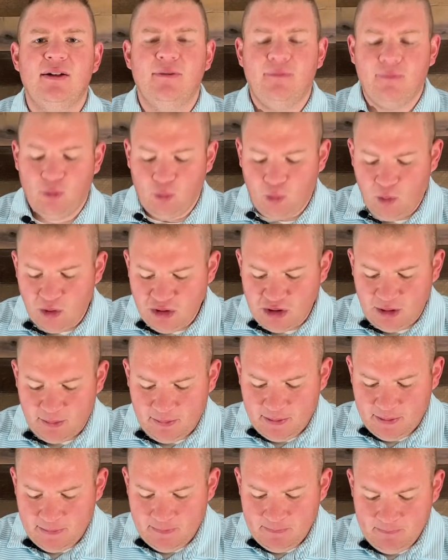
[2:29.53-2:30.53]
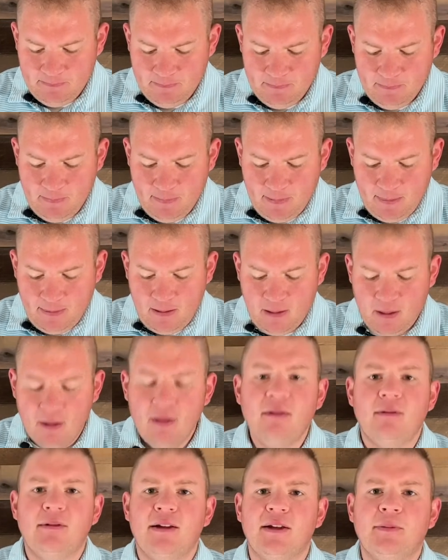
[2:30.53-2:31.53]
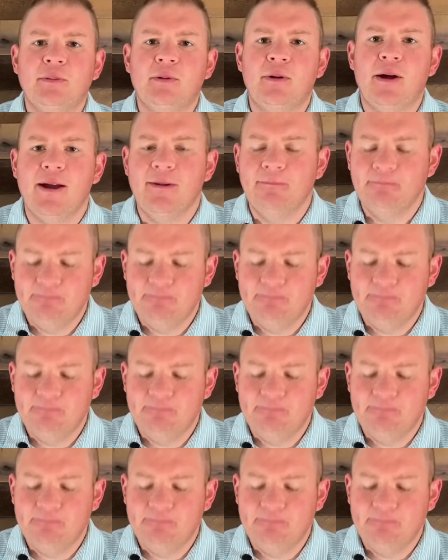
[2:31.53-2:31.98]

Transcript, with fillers: for worship. Let's pray.